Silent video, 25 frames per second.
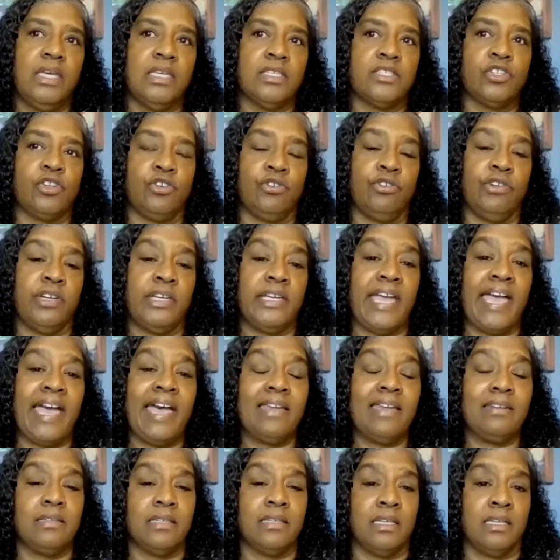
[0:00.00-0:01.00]
his
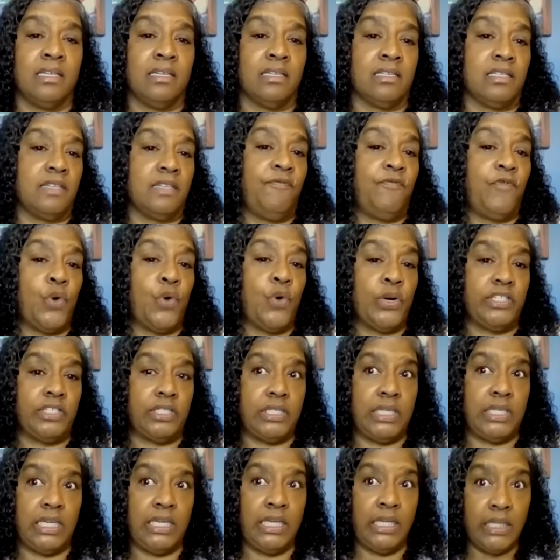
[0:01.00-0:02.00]
creatinine is
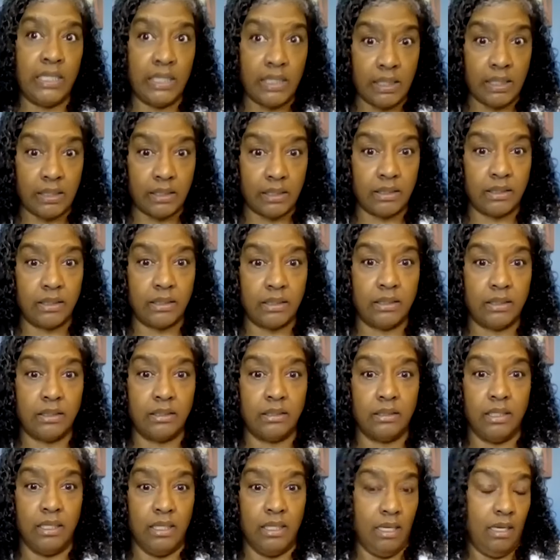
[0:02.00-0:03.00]
14.
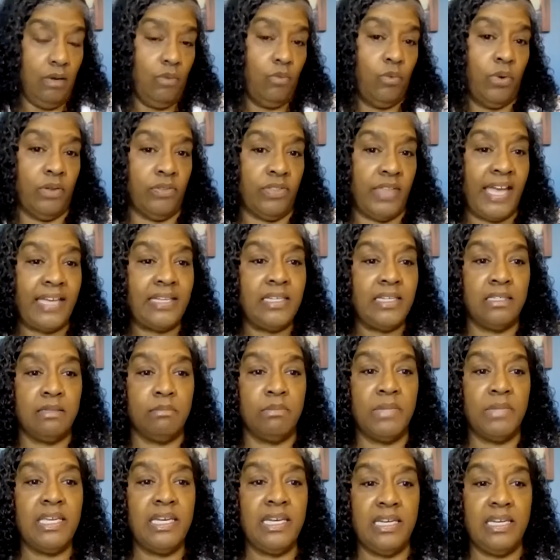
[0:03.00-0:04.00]
Well, that
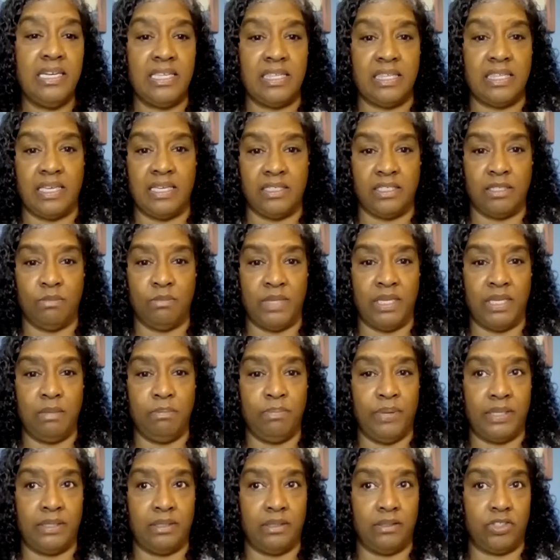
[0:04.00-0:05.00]
didn't mean anything to me,
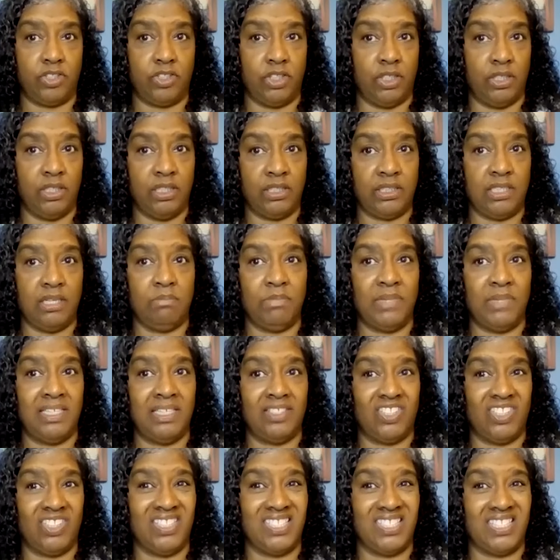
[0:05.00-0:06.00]
but she looked at me
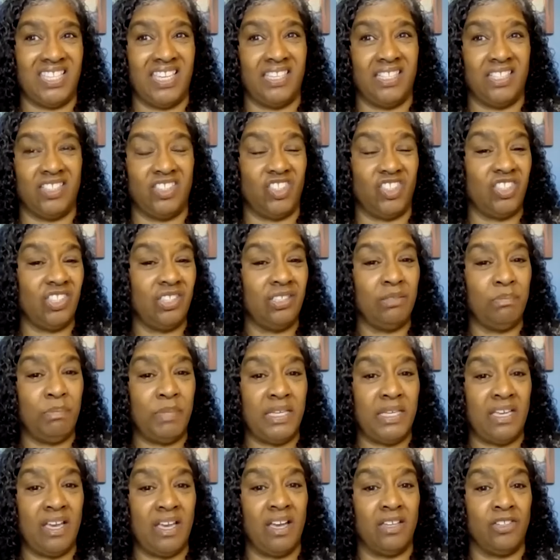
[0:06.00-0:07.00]
and she said it should
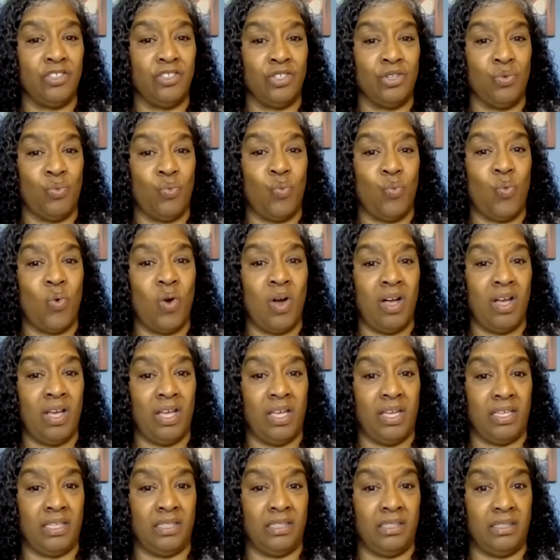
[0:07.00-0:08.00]
be under
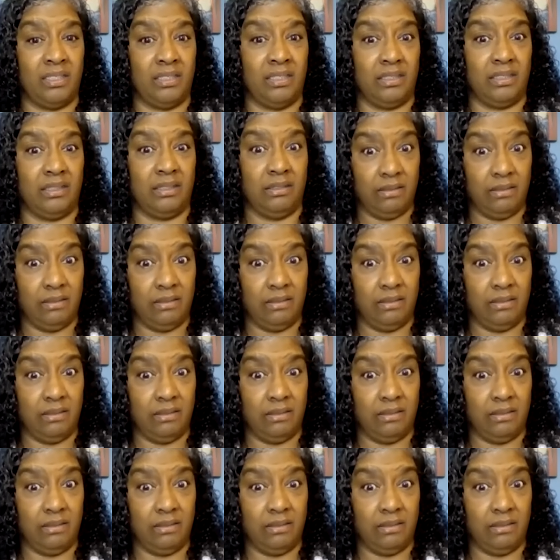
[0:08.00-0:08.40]
1.